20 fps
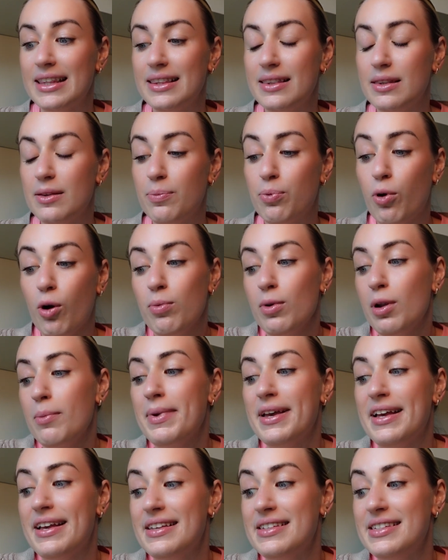the problem
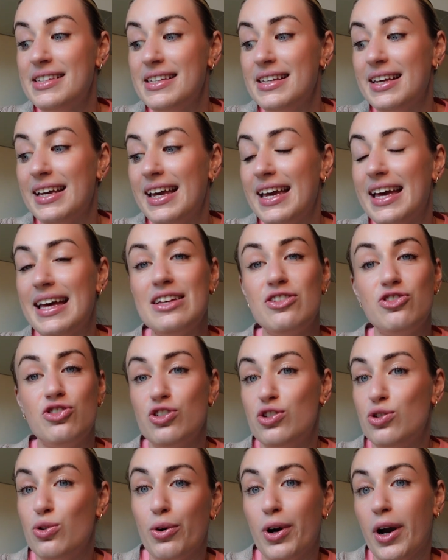is he's
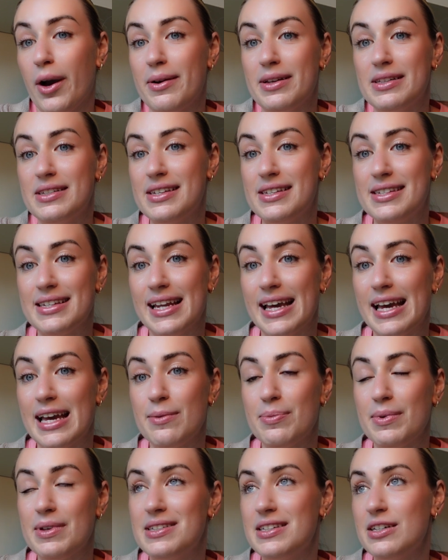just not going to
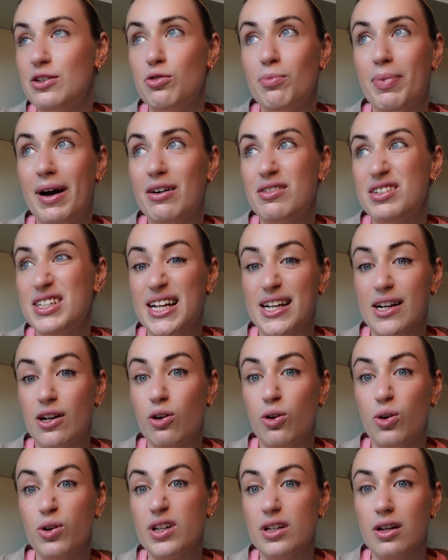sleep until about 10
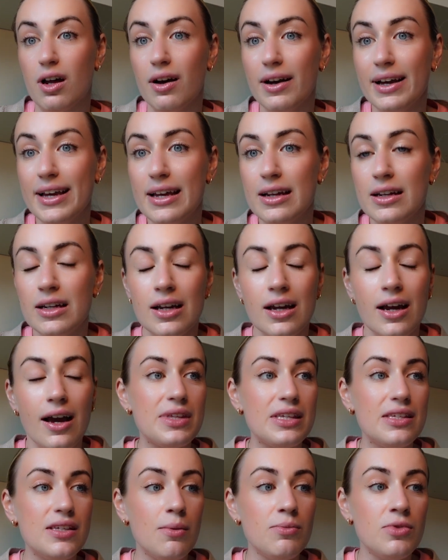o'clock at night.
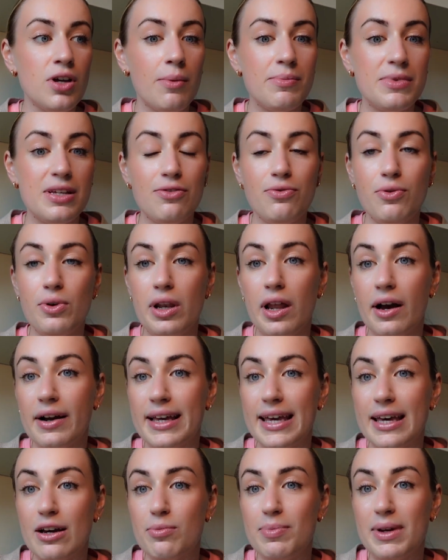Sometimes if we're
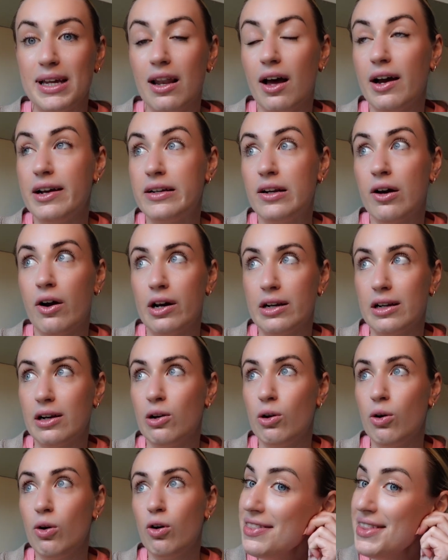lucky it would be like 9
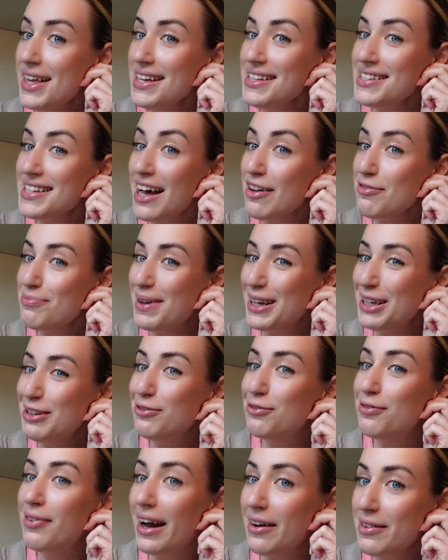o'clock. Things have
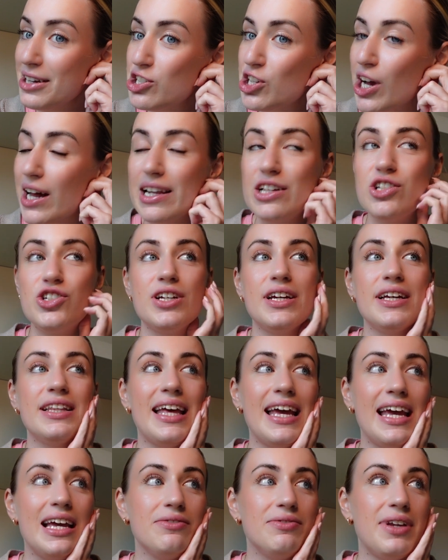been very challenging in the
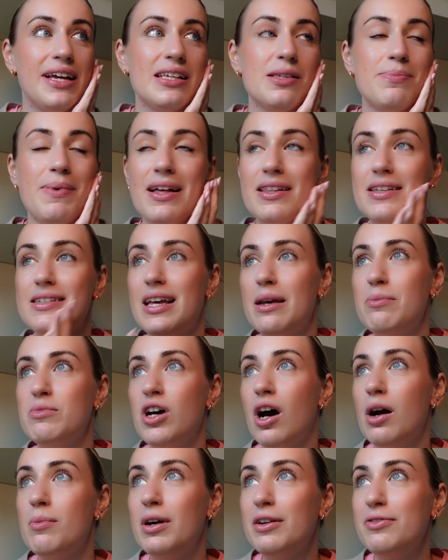evenings, but at the same
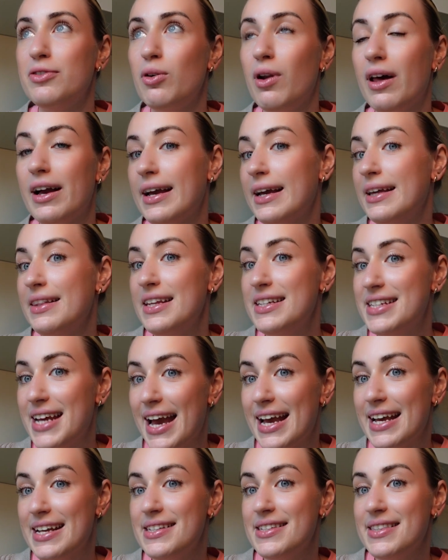time I feel like in the
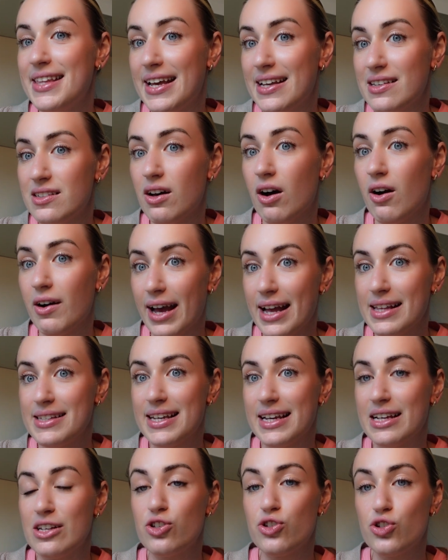days things are
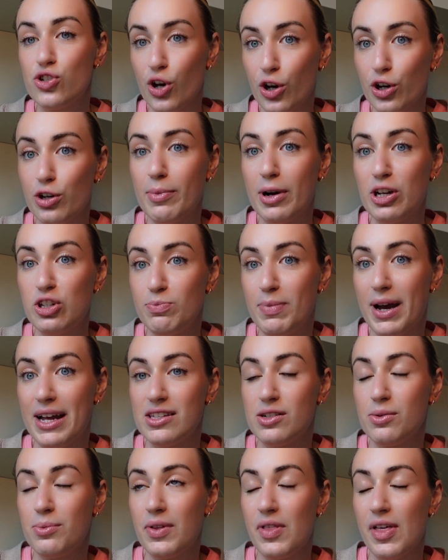getting so much
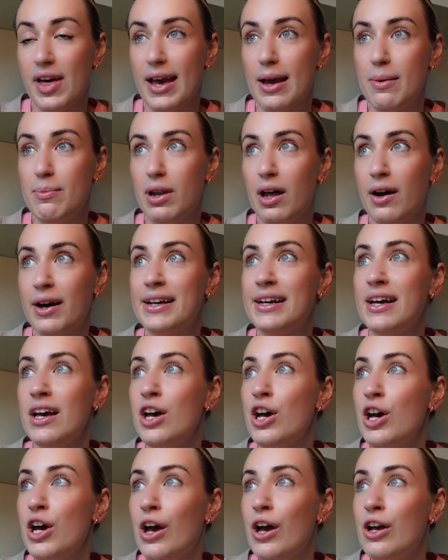better with him. Like
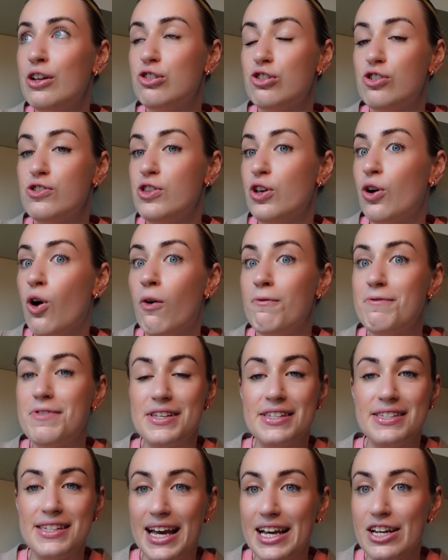just the
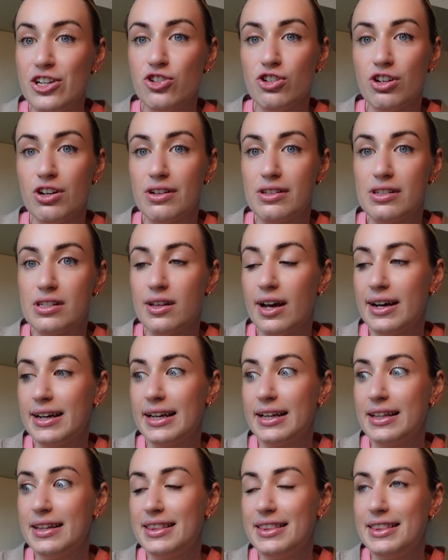conversations,
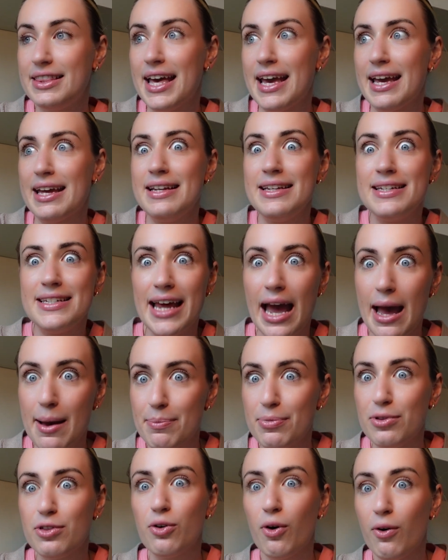like the
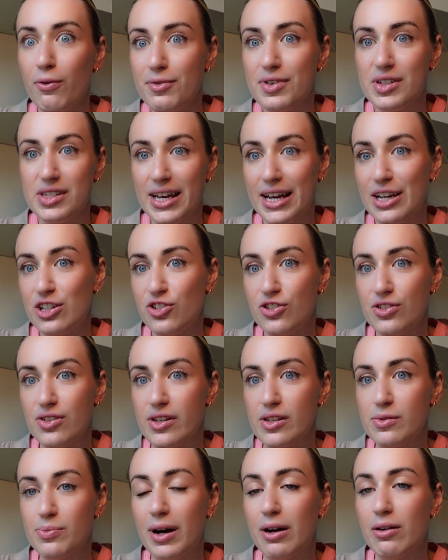in-depth conversations
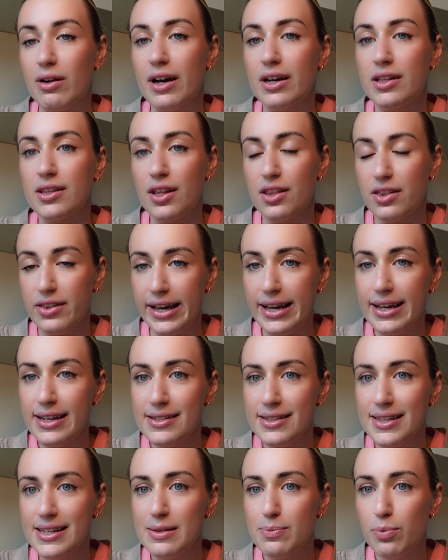as well, like the
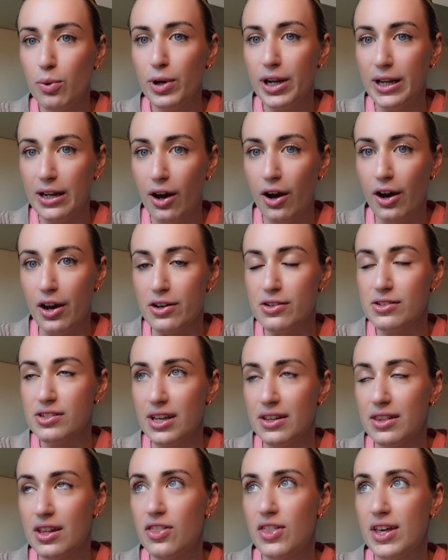things this boy knows
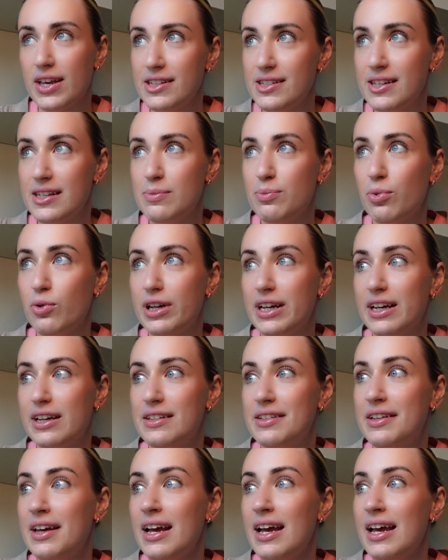and the things this boy
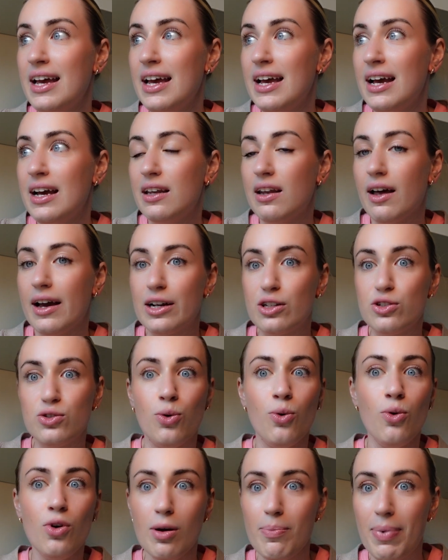can like
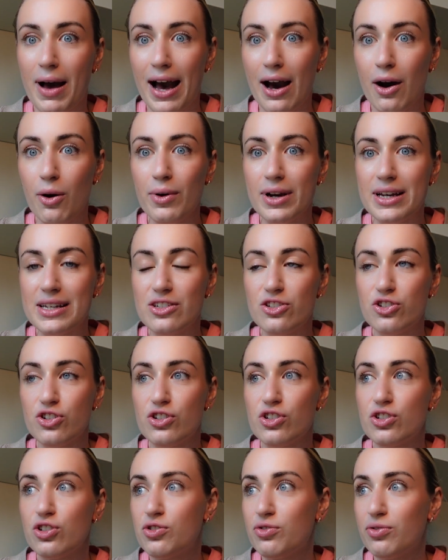talk about is
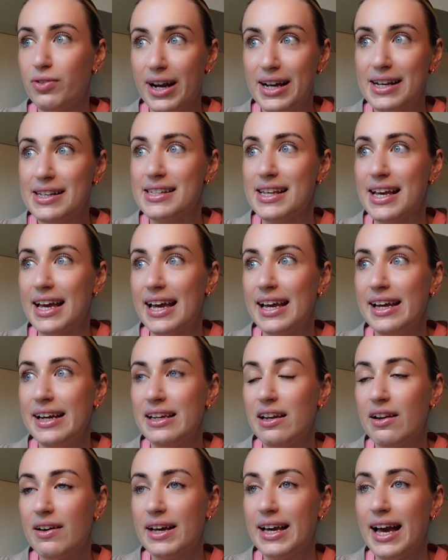just crazy.
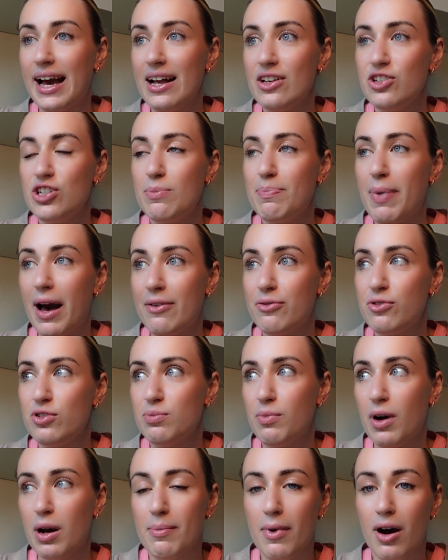Like it actually baffles
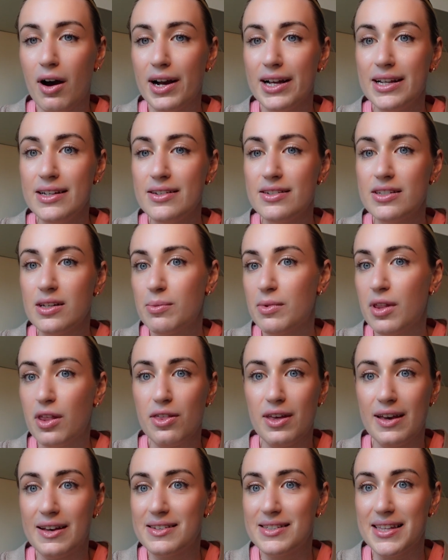my mind, some of the
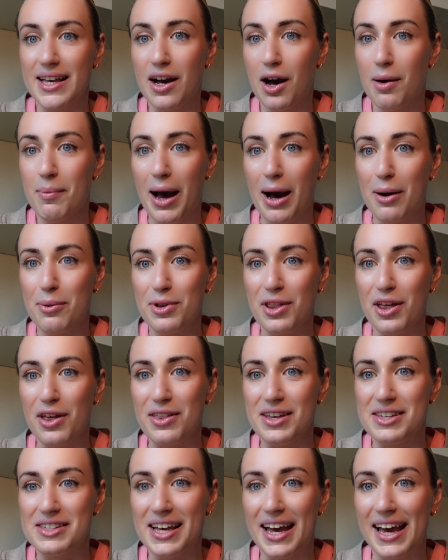things they come out with at
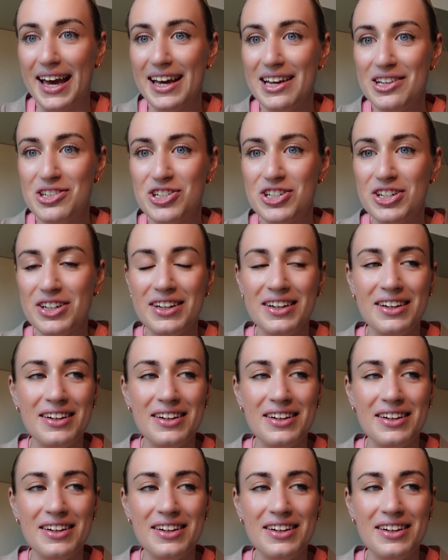this age.